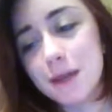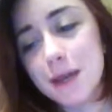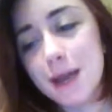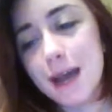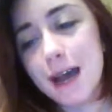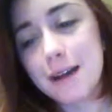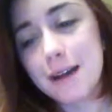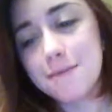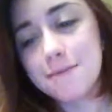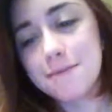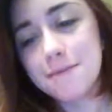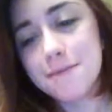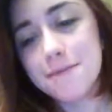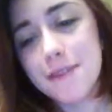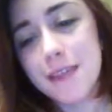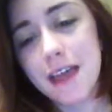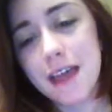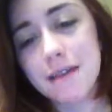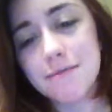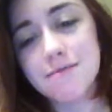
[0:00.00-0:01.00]
yeah,
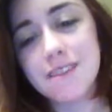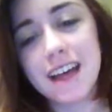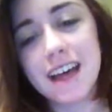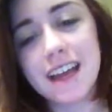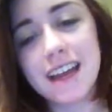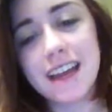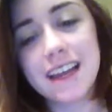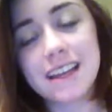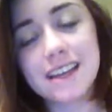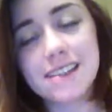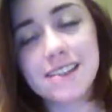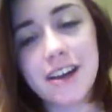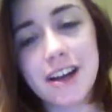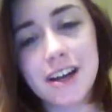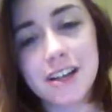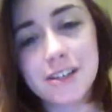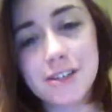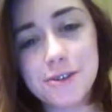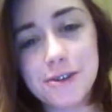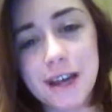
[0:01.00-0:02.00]
I'm glad I could
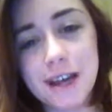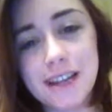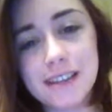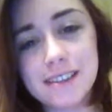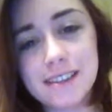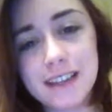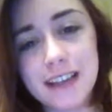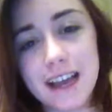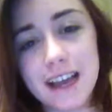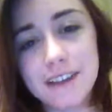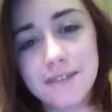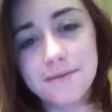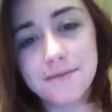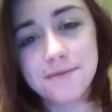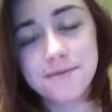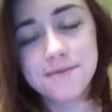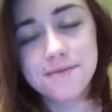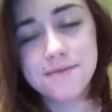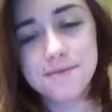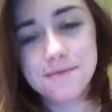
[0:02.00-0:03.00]
talk to you guys again.
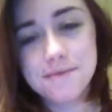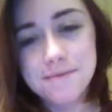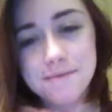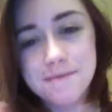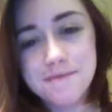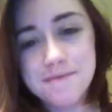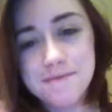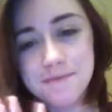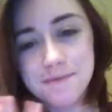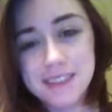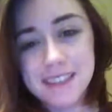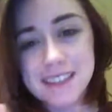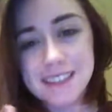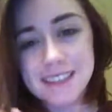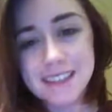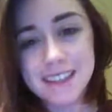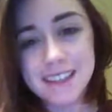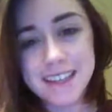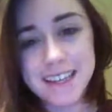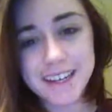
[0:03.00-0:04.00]

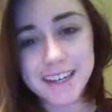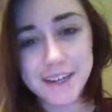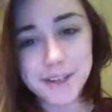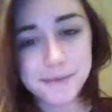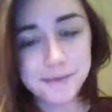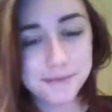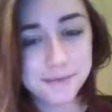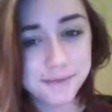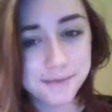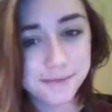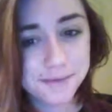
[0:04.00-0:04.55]
See you later.